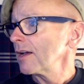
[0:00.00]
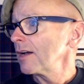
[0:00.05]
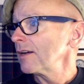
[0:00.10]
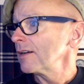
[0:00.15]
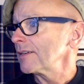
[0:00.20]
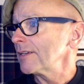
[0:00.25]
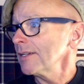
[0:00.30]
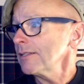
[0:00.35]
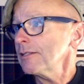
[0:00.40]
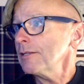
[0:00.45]

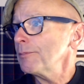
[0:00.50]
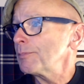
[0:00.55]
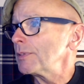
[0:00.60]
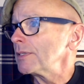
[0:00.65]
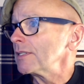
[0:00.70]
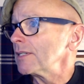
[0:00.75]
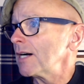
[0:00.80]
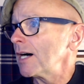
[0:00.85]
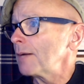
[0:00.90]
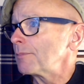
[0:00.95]
Get the
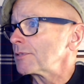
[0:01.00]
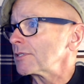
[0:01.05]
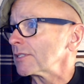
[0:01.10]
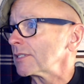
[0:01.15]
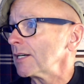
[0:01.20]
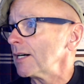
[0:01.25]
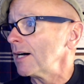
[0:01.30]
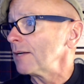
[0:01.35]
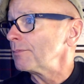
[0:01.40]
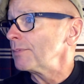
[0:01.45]

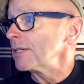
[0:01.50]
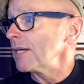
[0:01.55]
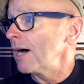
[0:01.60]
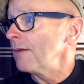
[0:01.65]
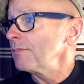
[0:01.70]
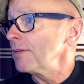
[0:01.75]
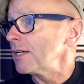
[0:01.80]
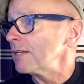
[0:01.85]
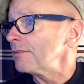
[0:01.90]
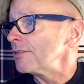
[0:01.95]
Penobscot, but I'm
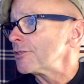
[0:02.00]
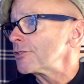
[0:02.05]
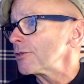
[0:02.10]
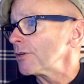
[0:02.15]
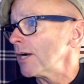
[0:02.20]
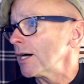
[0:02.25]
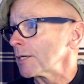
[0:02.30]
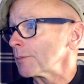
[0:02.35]
not even sure how to